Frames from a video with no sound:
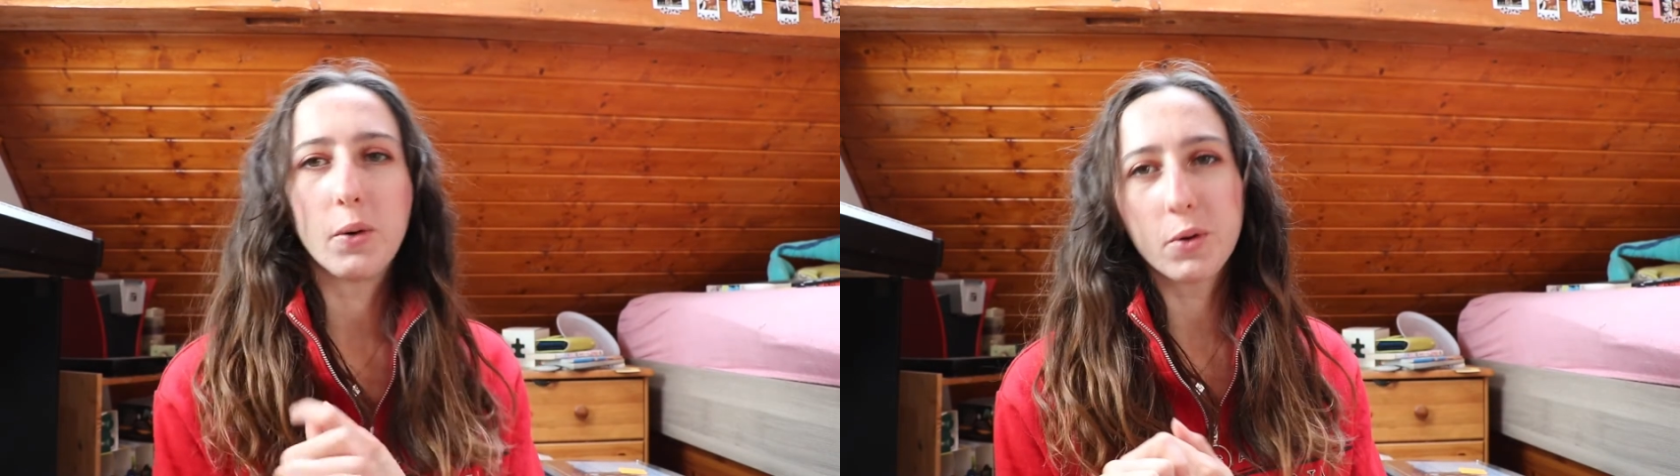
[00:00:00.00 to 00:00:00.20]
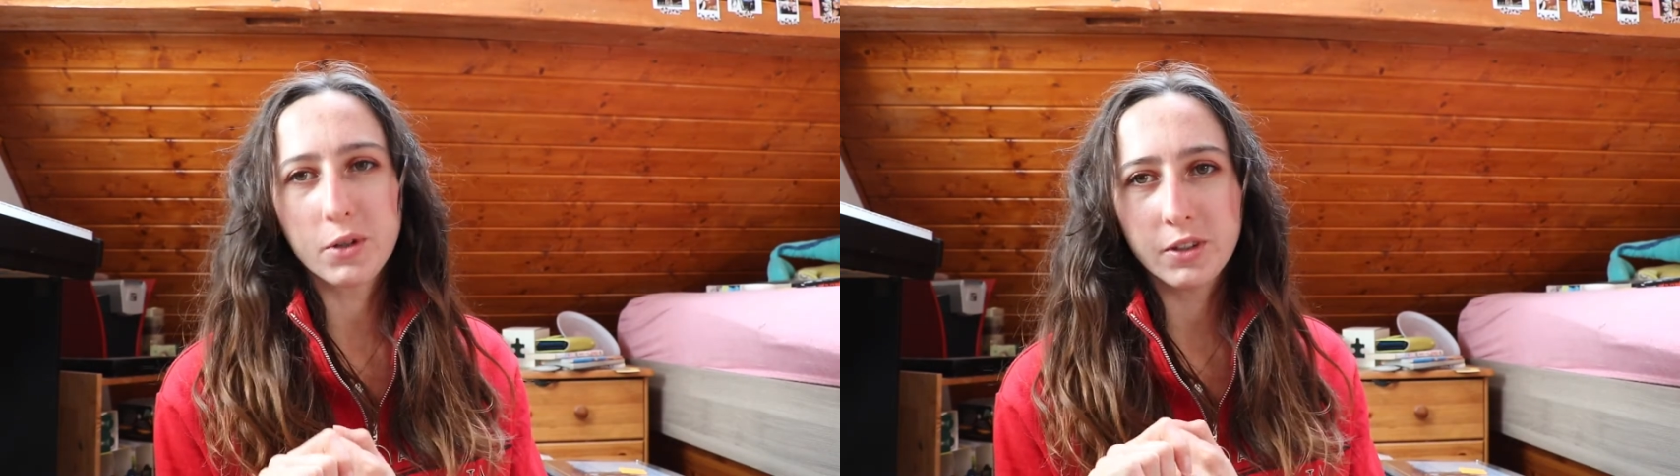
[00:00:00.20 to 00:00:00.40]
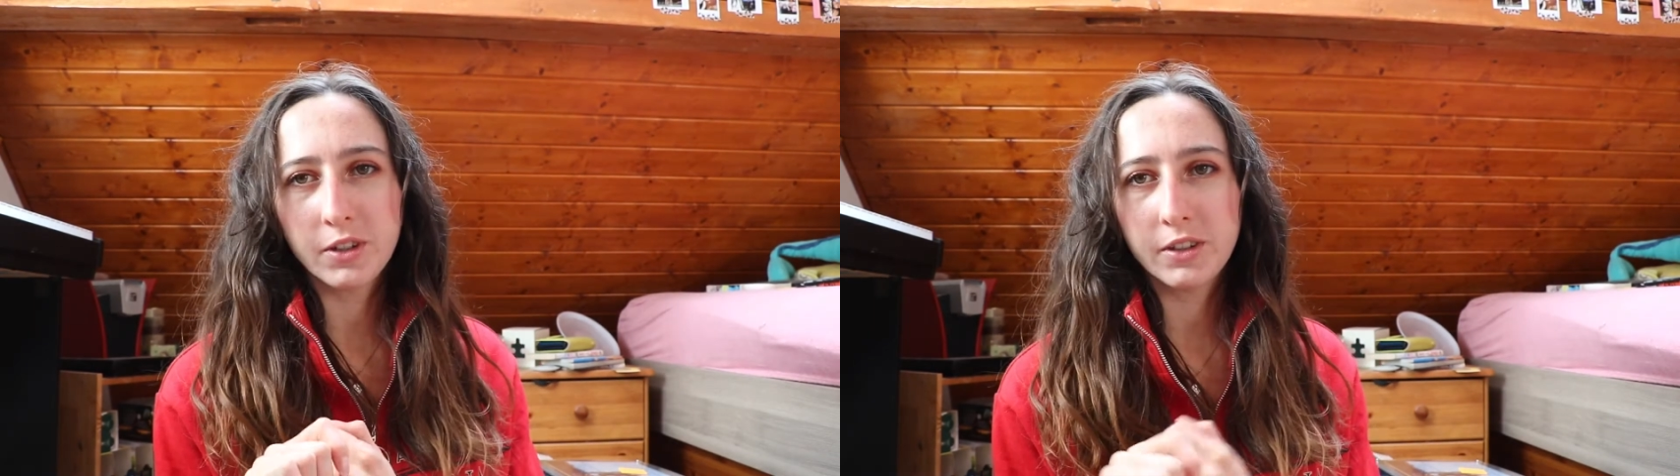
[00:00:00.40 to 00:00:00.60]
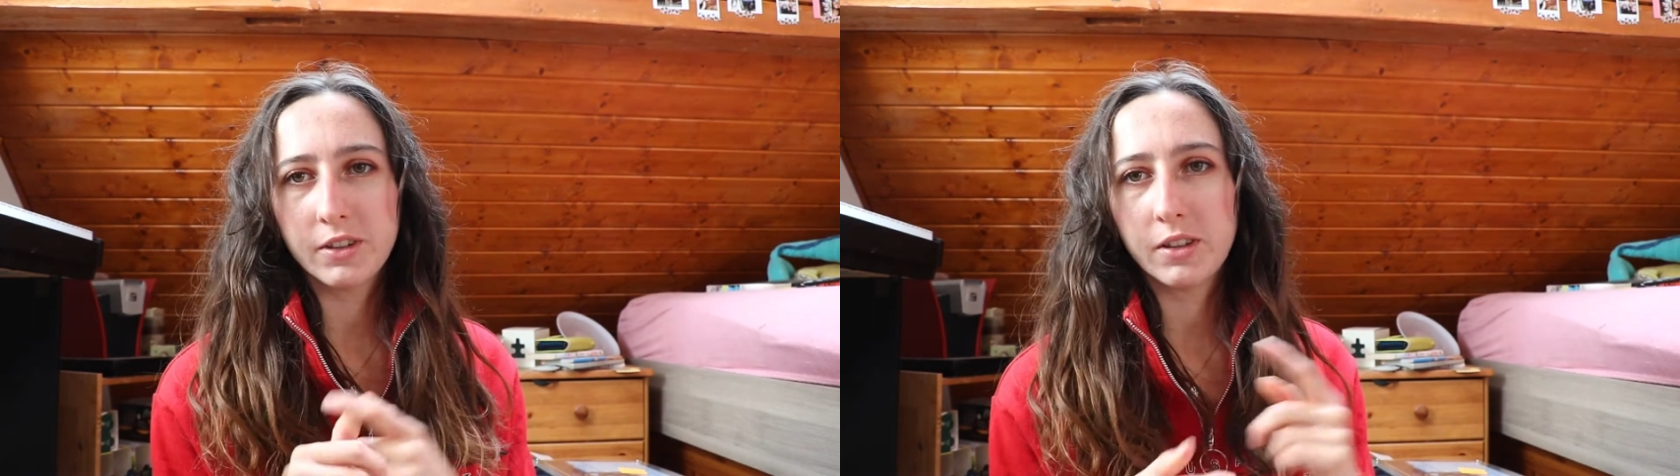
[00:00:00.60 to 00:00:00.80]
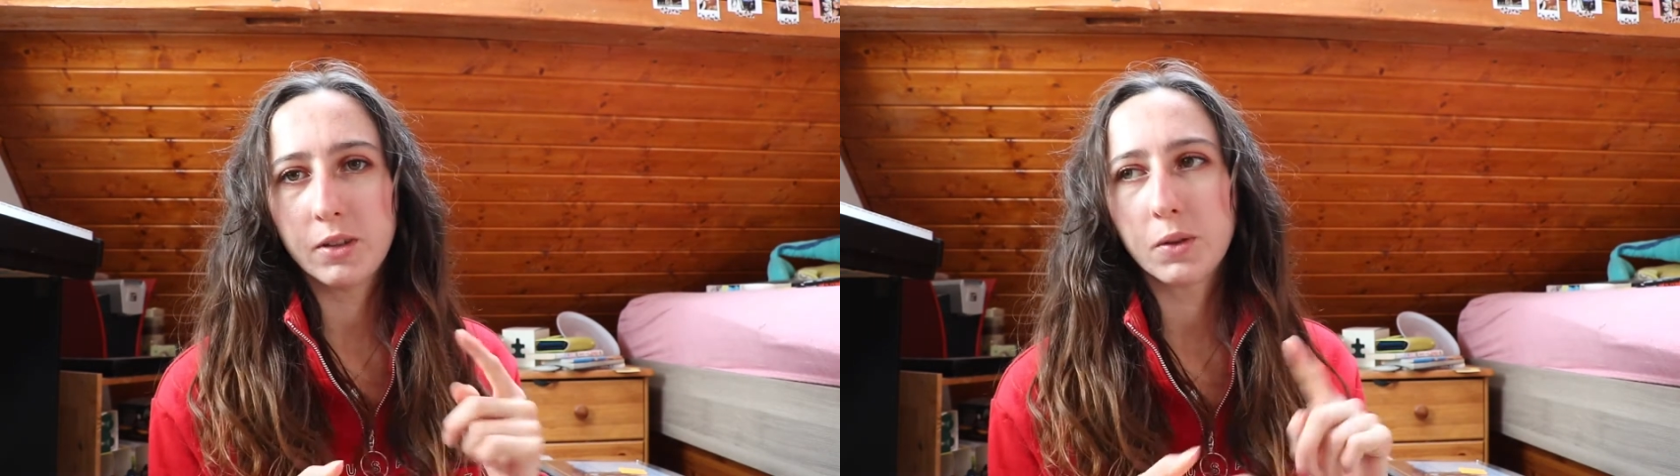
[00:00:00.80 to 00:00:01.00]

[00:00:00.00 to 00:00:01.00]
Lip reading: ordered,